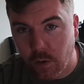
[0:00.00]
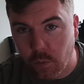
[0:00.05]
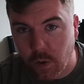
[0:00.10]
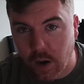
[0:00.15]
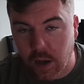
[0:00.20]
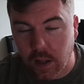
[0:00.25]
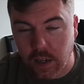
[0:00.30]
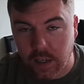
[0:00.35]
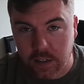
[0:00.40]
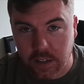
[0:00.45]

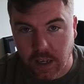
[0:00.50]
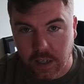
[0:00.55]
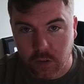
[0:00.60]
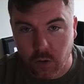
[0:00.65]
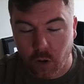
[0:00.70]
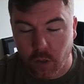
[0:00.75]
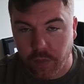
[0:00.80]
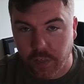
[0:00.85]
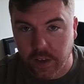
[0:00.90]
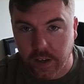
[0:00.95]
well. I
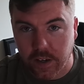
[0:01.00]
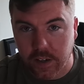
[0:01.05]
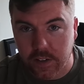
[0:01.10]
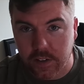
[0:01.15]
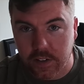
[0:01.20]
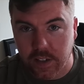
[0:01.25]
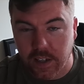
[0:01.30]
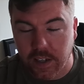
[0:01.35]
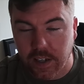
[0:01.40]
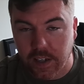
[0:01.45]
don't think
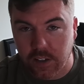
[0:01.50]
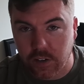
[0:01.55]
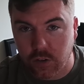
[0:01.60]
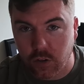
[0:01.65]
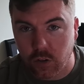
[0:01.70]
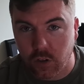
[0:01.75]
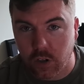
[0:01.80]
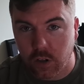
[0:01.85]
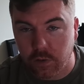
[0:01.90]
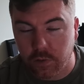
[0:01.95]
he's
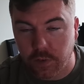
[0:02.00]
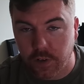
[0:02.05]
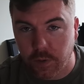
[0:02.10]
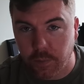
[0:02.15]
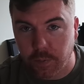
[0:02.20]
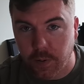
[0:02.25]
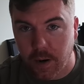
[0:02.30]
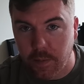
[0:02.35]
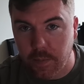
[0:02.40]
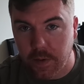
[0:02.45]
good enough for the
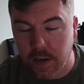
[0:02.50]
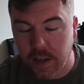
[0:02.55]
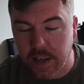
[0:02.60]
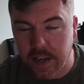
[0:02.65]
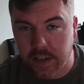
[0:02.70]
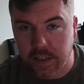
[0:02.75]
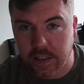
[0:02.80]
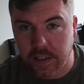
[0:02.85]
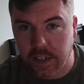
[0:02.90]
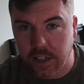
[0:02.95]
Premier League.
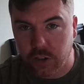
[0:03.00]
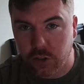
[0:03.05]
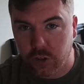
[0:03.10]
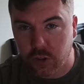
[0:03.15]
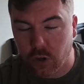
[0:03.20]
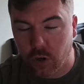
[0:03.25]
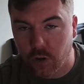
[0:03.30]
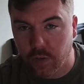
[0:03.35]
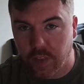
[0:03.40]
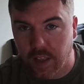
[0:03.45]
I think he's
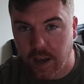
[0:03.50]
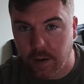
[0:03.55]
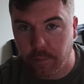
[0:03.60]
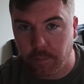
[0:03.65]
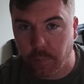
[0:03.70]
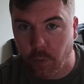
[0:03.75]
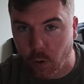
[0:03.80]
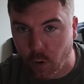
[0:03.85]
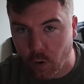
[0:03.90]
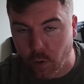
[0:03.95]
shown that
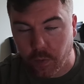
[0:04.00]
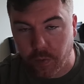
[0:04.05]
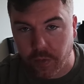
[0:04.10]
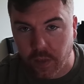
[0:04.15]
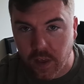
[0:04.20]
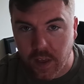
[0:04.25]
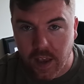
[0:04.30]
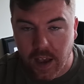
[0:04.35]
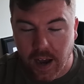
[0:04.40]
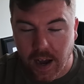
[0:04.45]
both
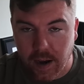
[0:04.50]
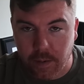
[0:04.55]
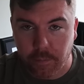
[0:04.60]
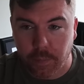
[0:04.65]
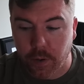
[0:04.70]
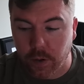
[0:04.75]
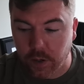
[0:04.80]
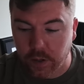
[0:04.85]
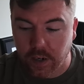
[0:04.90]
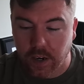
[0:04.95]
at
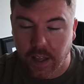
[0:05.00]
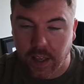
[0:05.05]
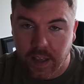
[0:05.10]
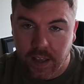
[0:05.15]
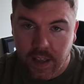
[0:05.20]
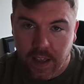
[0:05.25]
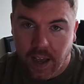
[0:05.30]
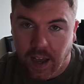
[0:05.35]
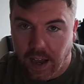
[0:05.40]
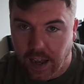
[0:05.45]
Burnley
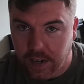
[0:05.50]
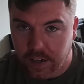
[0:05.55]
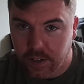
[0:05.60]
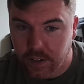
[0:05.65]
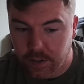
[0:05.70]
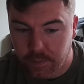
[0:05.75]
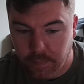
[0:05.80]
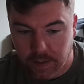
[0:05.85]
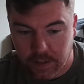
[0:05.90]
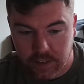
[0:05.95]
and
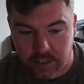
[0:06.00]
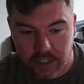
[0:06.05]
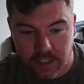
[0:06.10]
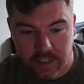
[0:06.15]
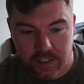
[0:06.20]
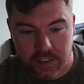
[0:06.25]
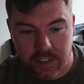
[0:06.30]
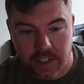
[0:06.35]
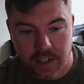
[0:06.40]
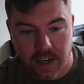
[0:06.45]
at
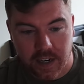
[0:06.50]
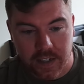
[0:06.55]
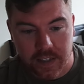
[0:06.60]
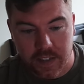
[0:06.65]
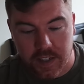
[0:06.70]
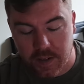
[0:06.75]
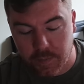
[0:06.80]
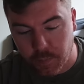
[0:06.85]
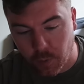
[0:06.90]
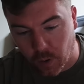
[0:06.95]
Manchester
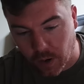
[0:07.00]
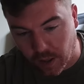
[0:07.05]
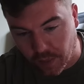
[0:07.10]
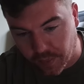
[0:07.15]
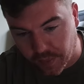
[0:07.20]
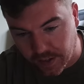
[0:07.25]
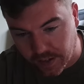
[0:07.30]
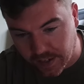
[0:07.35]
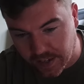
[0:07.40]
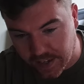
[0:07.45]
United, but I
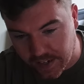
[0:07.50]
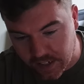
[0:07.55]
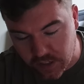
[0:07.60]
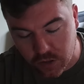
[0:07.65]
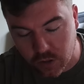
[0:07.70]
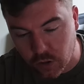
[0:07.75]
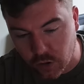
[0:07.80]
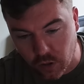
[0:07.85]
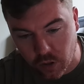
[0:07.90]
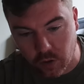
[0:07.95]
think he is
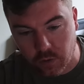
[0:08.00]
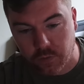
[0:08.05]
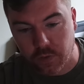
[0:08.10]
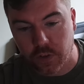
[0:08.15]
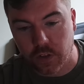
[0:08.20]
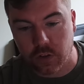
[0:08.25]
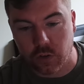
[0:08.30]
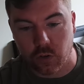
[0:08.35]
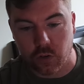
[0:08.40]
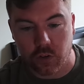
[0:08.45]
good enough for
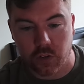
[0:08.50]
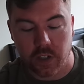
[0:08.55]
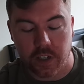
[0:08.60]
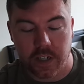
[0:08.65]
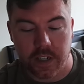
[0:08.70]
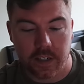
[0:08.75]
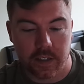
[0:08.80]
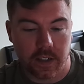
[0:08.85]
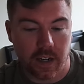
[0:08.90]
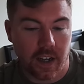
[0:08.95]
the Dutch
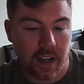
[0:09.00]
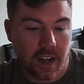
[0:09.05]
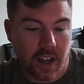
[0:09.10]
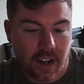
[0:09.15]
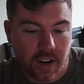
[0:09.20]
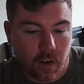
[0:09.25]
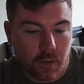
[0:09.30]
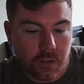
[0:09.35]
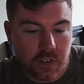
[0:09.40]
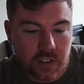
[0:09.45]
league,
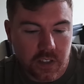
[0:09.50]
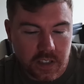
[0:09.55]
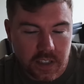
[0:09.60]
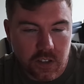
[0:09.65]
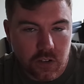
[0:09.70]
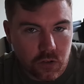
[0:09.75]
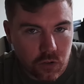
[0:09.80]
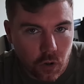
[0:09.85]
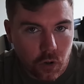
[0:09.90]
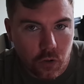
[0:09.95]
and obviously
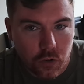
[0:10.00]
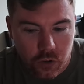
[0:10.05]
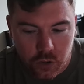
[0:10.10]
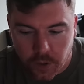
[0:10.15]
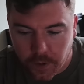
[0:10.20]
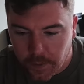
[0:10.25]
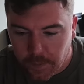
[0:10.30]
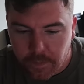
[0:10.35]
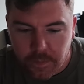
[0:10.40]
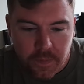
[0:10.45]
he's Dutch.
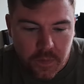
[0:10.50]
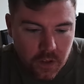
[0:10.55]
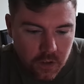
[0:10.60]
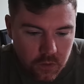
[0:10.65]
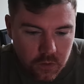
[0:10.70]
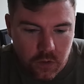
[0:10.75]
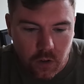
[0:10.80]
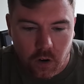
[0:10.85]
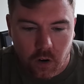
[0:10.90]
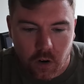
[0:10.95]

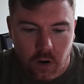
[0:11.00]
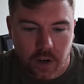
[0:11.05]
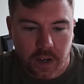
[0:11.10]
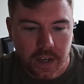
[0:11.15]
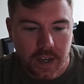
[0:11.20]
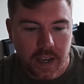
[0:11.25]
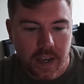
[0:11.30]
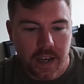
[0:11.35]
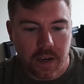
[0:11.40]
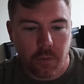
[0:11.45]
So
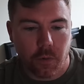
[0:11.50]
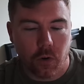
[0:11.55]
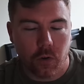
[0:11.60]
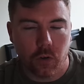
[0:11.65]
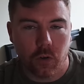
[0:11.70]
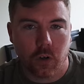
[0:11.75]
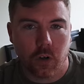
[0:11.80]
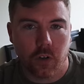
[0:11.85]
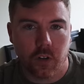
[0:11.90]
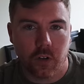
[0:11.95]
he won't
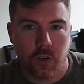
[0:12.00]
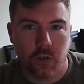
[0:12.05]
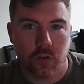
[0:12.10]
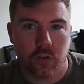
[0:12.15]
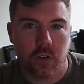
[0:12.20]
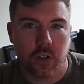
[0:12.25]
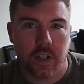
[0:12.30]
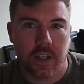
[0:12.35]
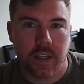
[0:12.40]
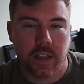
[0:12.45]
look at the
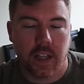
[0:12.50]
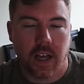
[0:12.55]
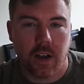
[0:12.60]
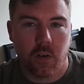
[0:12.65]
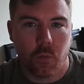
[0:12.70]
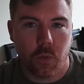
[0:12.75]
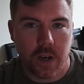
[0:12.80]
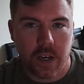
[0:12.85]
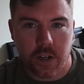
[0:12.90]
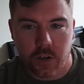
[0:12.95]
Dutch league like
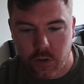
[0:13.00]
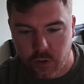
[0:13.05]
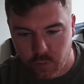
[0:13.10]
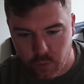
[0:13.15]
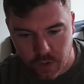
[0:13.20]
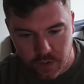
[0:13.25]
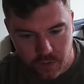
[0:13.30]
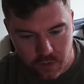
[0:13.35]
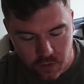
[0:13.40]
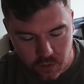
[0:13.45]
we do,
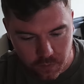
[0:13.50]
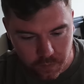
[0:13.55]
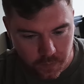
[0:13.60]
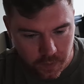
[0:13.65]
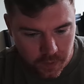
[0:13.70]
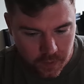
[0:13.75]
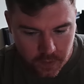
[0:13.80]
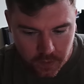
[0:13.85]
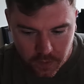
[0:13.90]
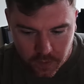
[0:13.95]
with some,
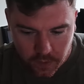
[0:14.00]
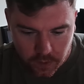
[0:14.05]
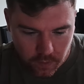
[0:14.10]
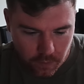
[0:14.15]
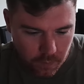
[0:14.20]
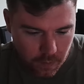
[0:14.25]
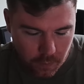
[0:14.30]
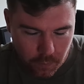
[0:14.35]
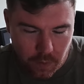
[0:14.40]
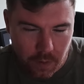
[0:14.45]
you know,
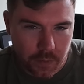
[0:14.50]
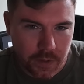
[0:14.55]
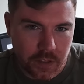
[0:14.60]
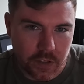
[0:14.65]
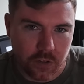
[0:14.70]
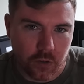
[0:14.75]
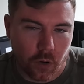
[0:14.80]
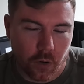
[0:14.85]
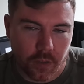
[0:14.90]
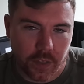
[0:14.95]
where we
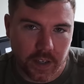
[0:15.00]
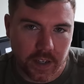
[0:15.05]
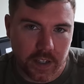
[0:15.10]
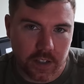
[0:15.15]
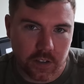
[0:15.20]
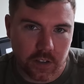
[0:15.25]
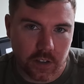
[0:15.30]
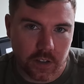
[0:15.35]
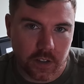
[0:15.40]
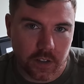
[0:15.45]
just don't think it's